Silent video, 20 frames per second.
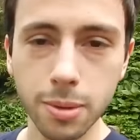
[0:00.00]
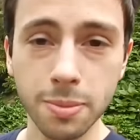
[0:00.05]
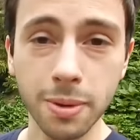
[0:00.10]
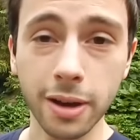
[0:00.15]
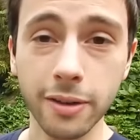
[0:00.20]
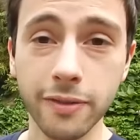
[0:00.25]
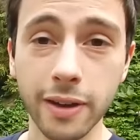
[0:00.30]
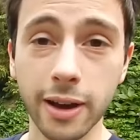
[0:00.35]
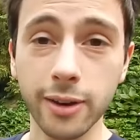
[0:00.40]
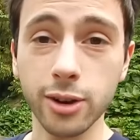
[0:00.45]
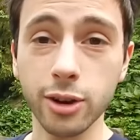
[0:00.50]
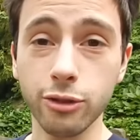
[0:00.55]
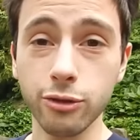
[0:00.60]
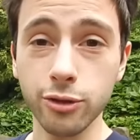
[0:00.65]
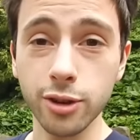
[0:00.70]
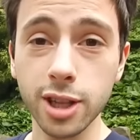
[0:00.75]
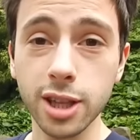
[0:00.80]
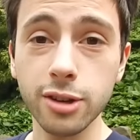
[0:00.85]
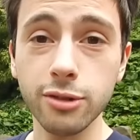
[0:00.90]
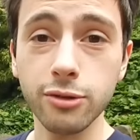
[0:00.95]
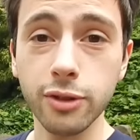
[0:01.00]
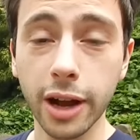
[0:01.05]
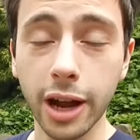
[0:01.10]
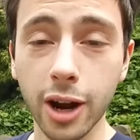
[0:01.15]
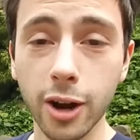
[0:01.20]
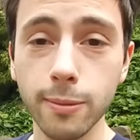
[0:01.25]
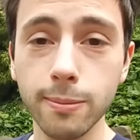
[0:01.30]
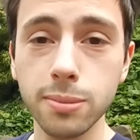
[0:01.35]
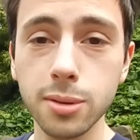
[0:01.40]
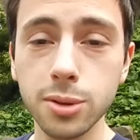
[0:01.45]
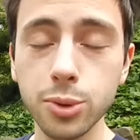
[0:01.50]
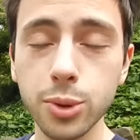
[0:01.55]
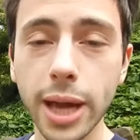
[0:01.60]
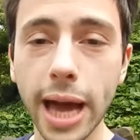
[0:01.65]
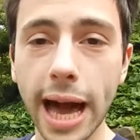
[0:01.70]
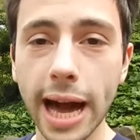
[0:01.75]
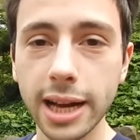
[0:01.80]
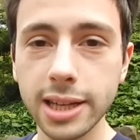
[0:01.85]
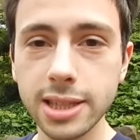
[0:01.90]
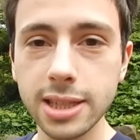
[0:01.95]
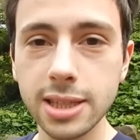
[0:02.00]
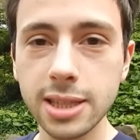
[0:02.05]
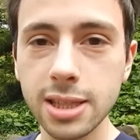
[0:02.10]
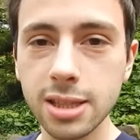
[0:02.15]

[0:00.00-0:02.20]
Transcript: I found a really rare blue cactus